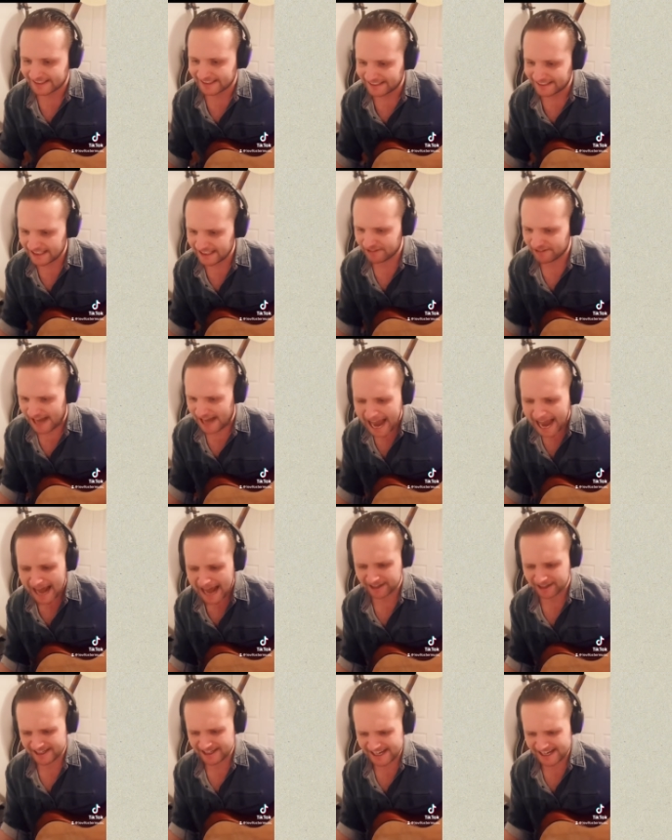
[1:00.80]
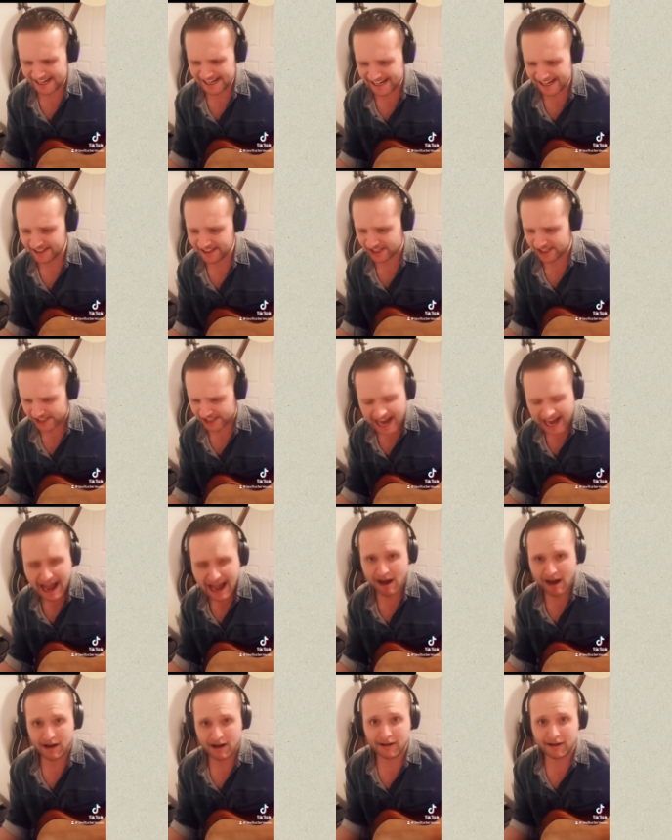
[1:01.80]
Even had her in the
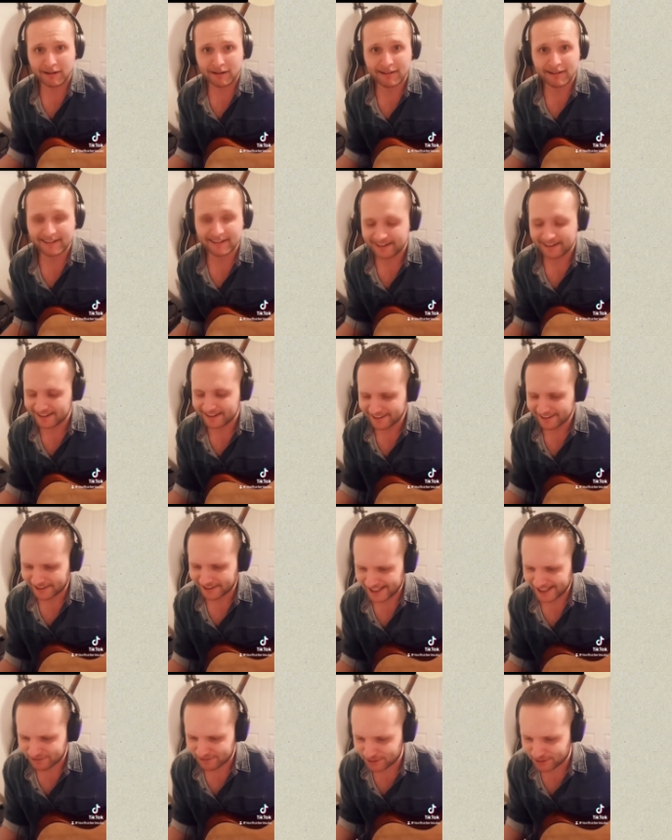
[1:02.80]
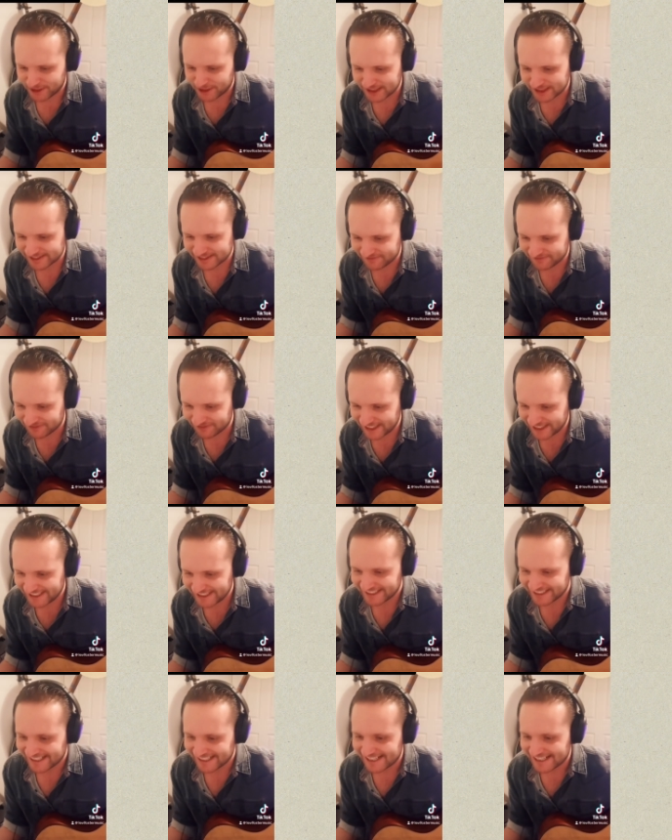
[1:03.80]
shower. It wasn't
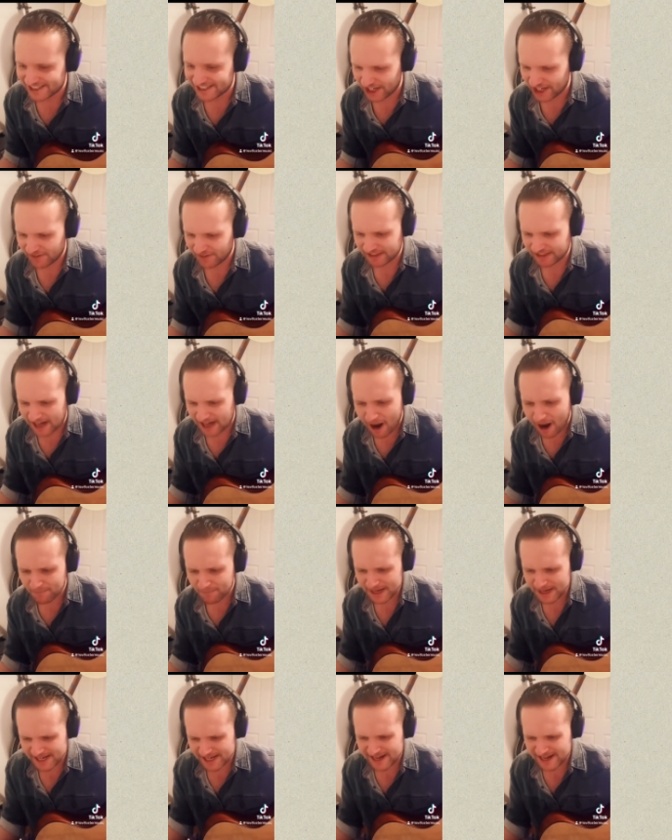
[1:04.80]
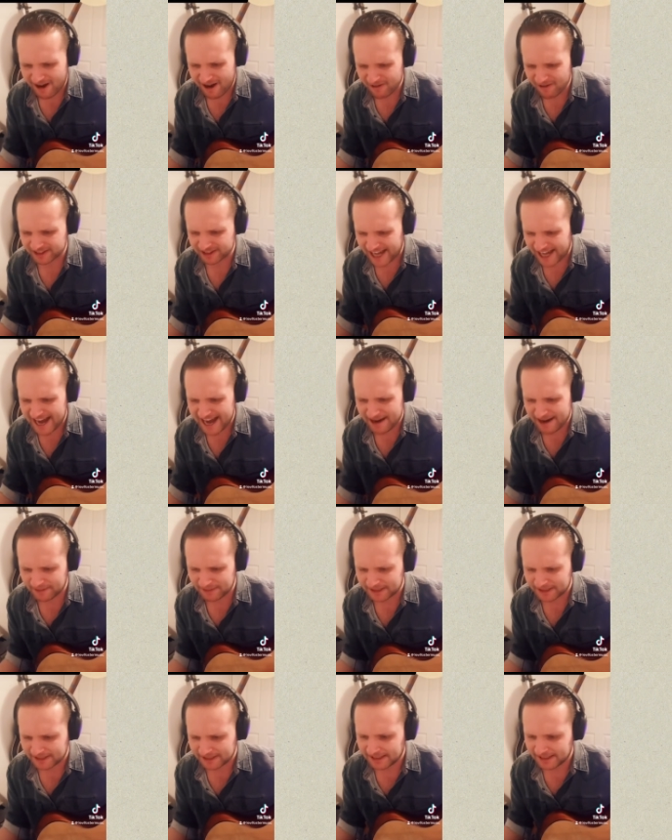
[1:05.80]
me. She even caught me on
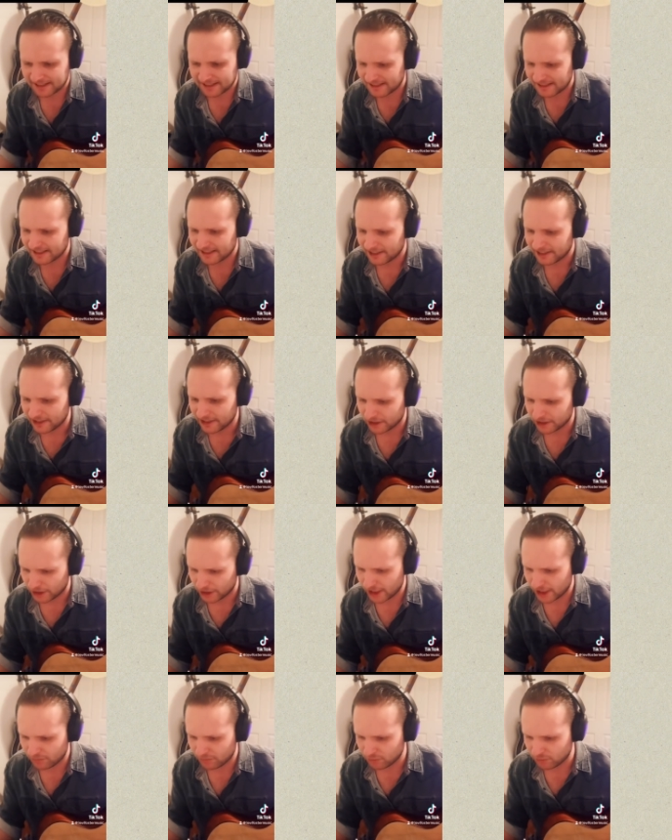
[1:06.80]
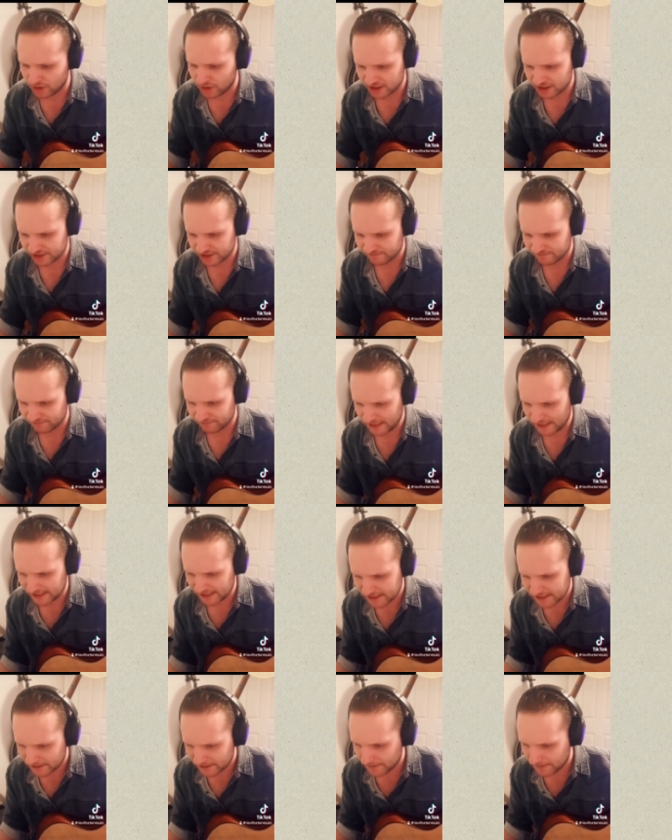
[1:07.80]
camera. It wasn't
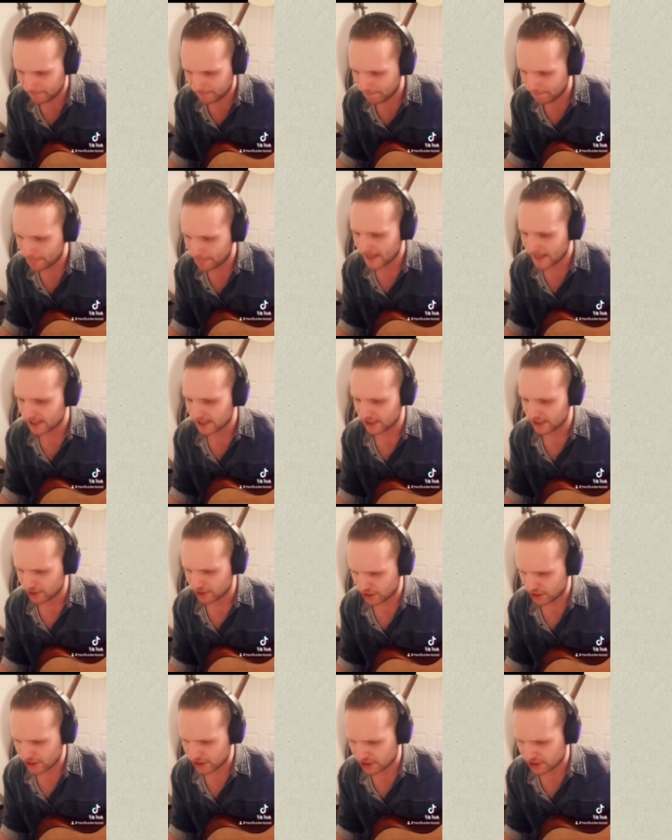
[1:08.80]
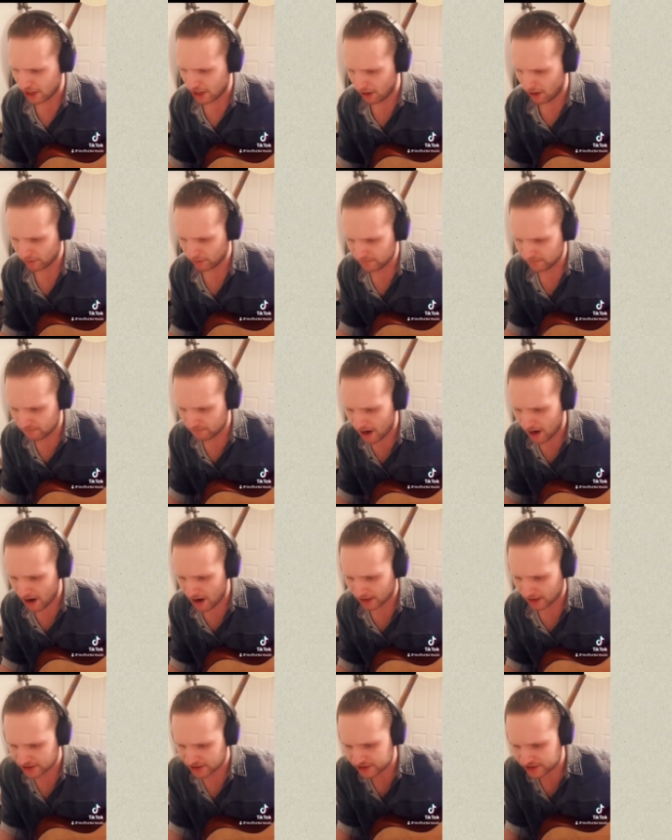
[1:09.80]
me. She saw the
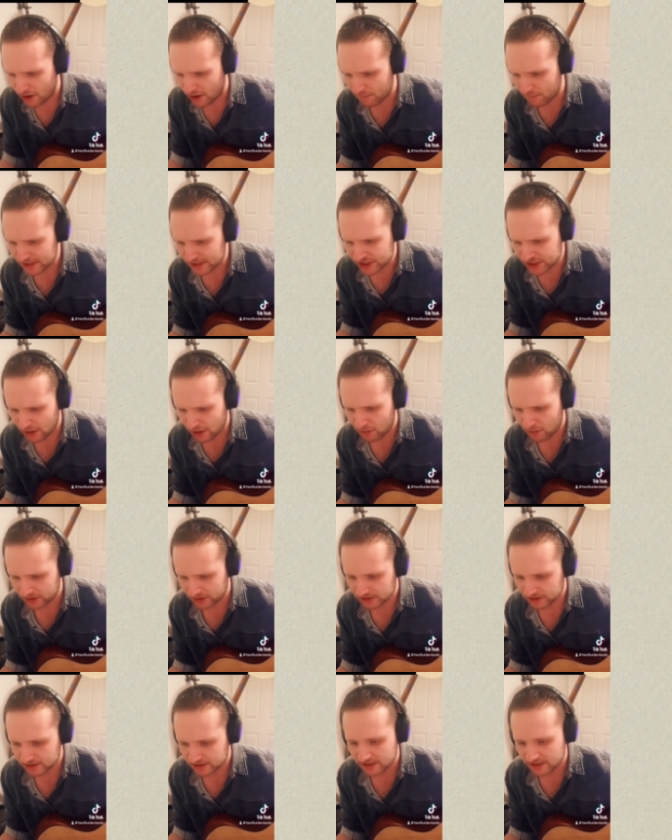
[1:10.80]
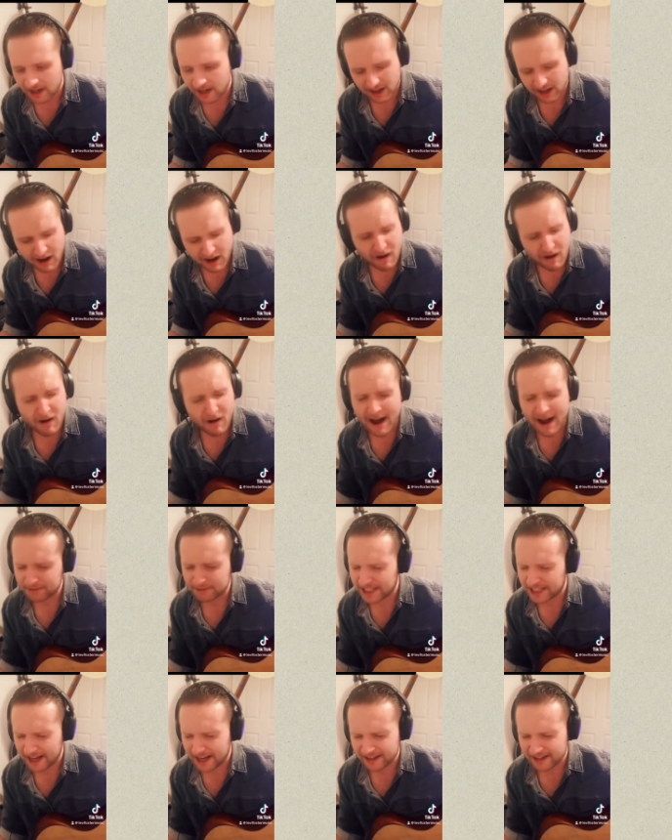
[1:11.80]
marks on my shoulders. Oh, I
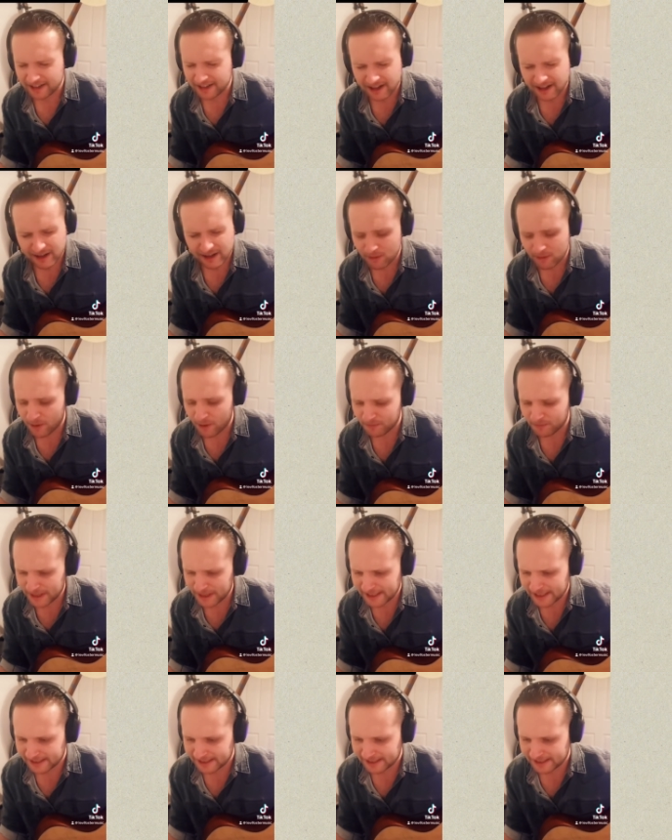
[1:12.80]
tell you, girl, on me.